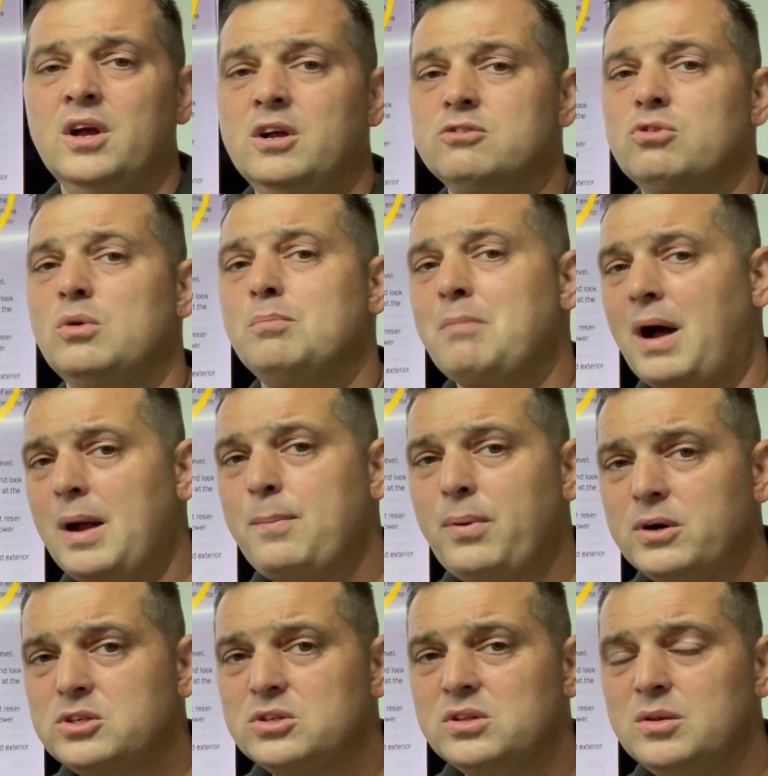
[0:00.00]
So my
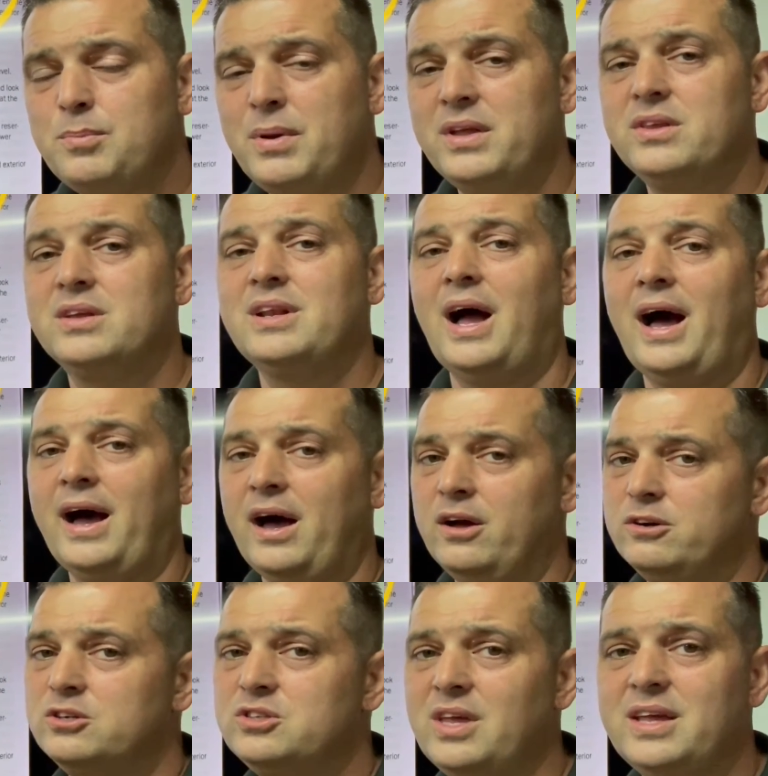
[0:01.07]
personal opinion, I
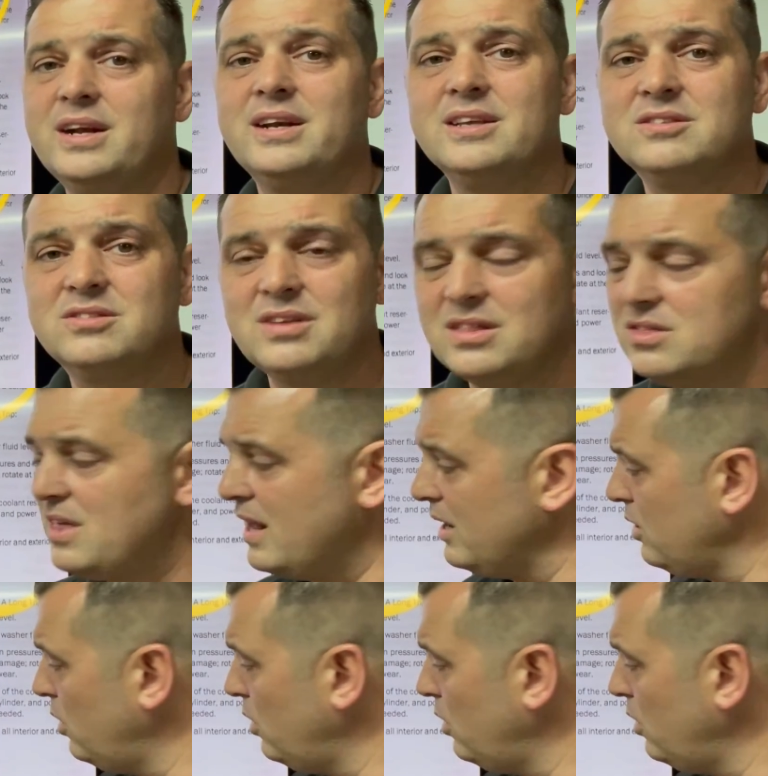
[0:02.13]
understand it is synthetic